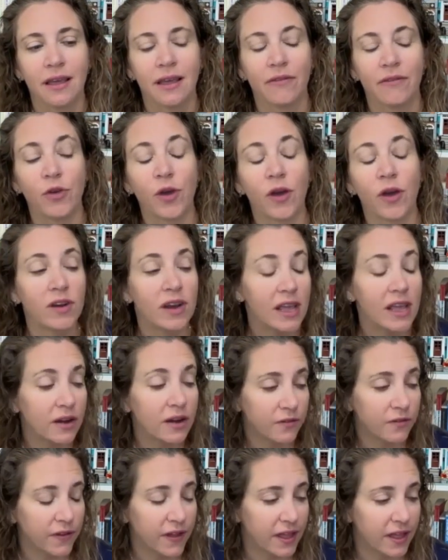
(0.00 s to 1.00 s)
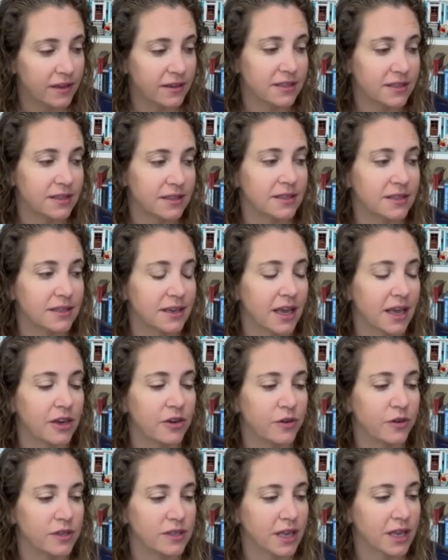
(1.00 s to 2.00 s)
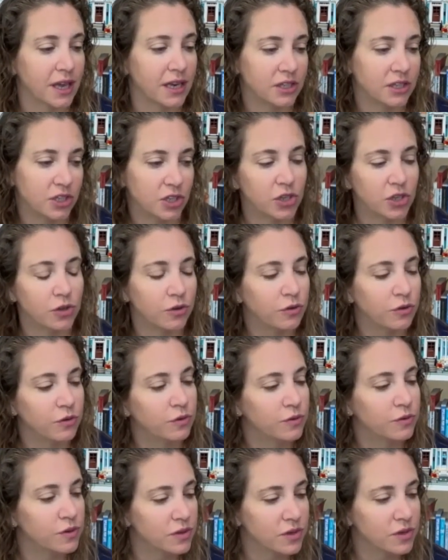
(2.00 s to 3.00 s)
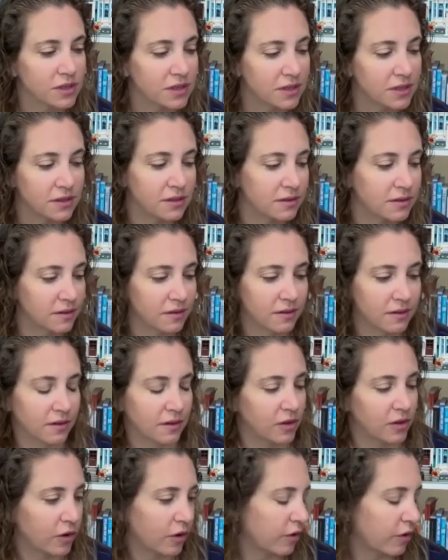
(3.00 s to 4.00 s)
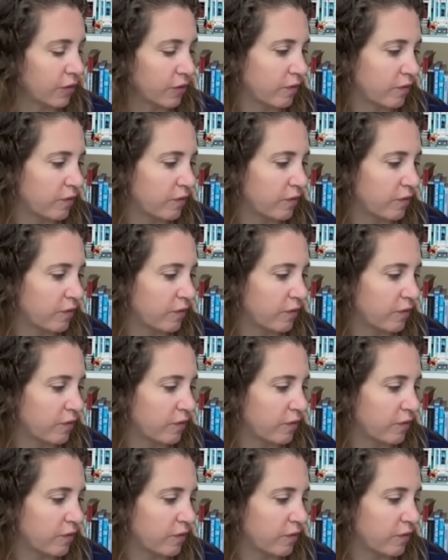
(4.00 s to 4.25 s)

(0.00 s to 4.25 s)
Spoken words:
if you have an infant and you decide to use your